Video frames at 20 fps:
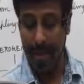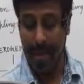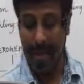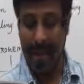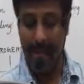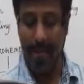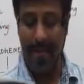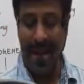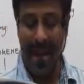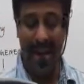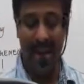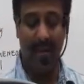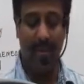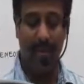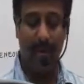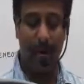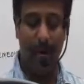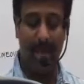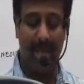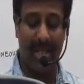A
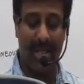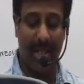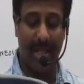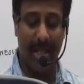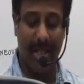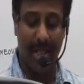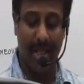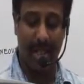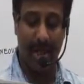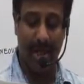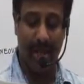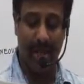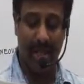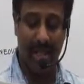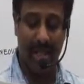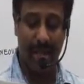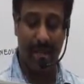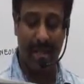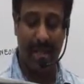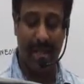blindfold selection of
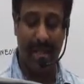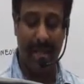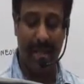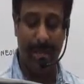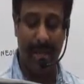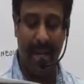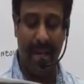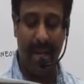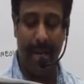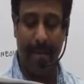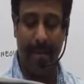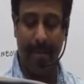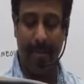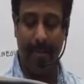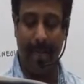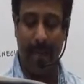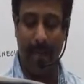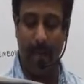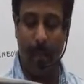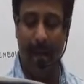slips is made
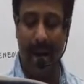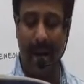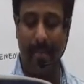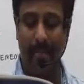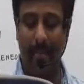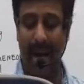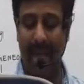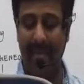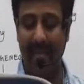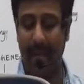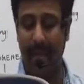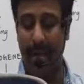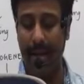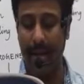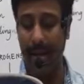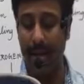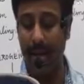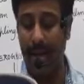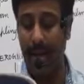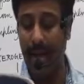one by one
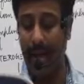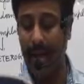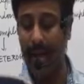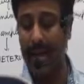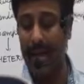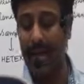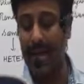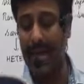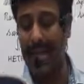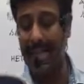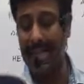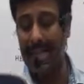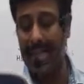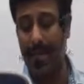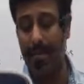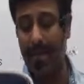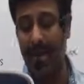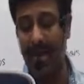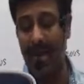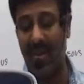until a
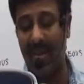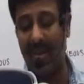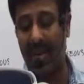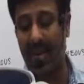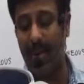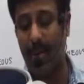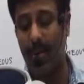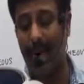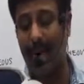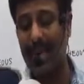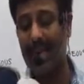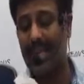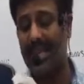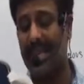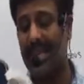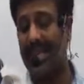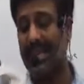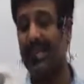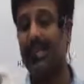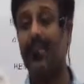sample of required
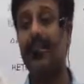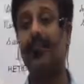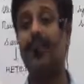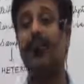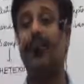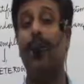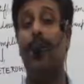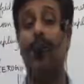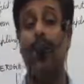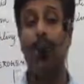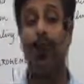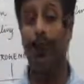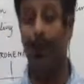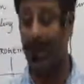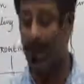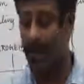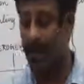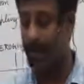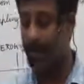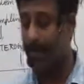size is
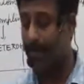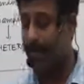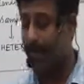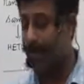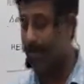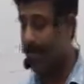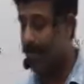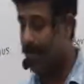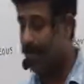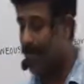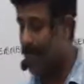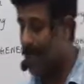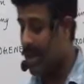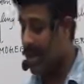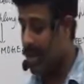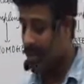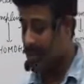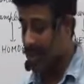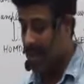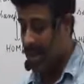obtained.
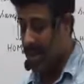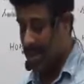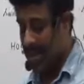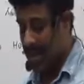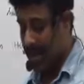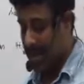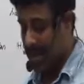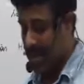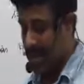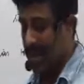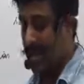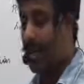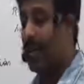So this is the method.